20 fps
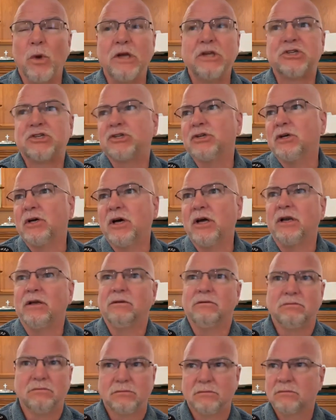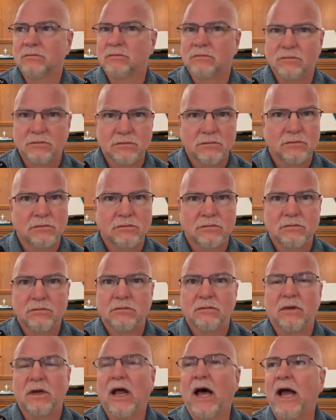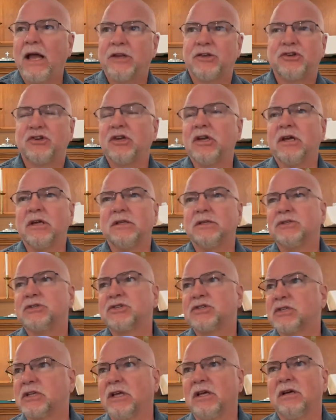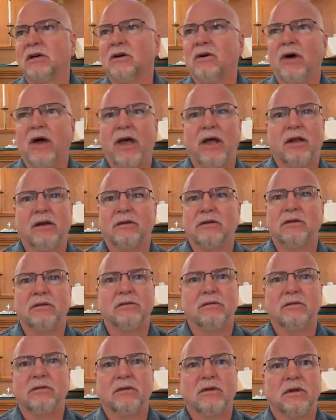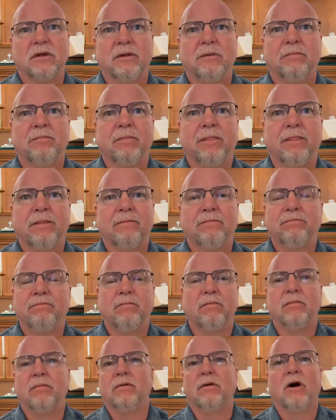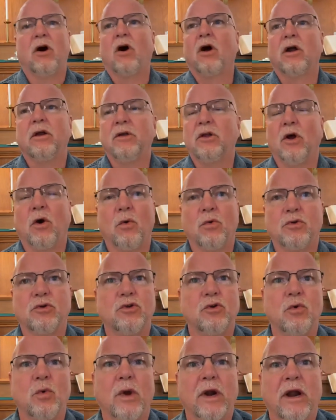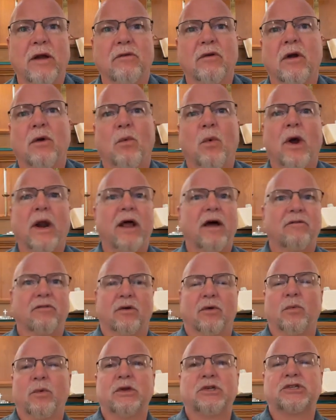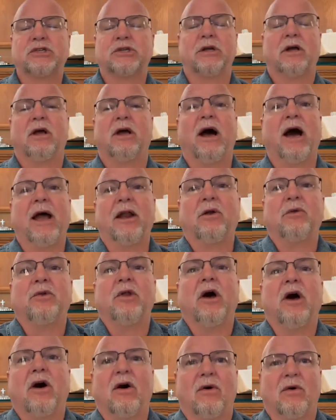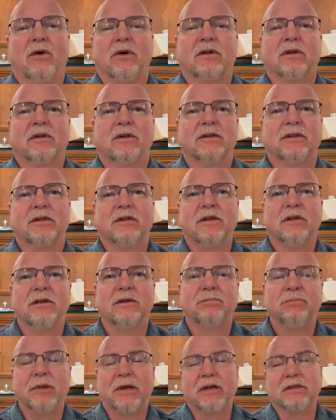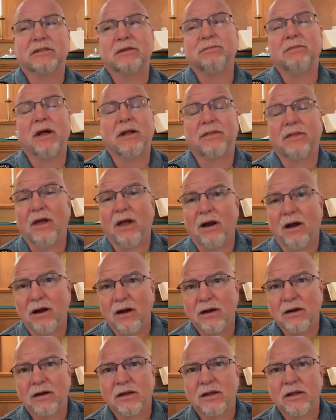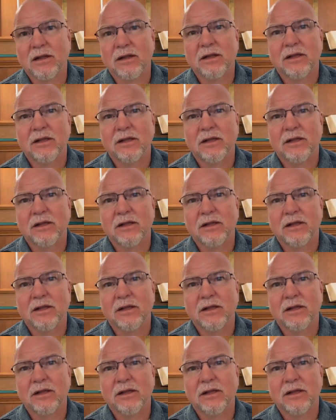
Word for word: we should lie, cheat, and steal, and or you know do whatever whatever we should, I don't know because I'm not there.